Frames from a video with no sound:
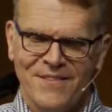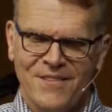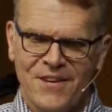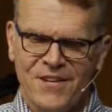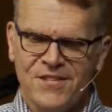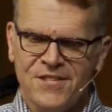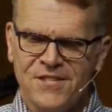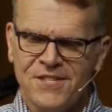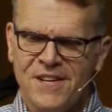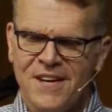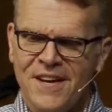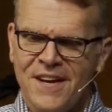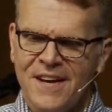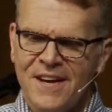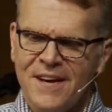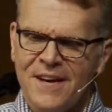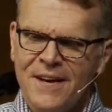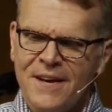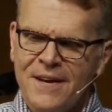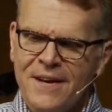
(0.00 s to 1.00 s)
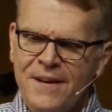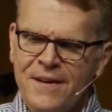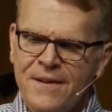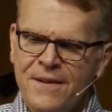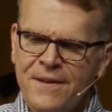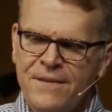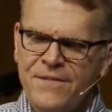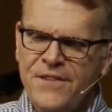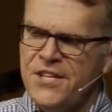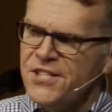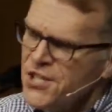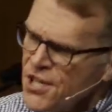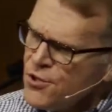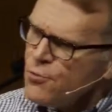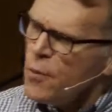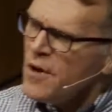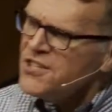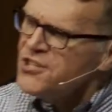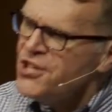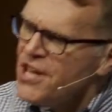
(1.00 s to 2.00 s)
This is
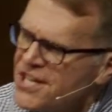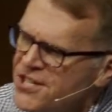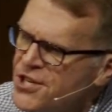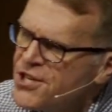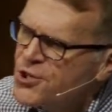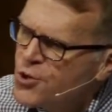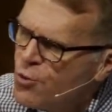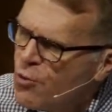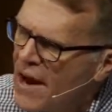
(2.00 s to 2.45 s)
what Jesus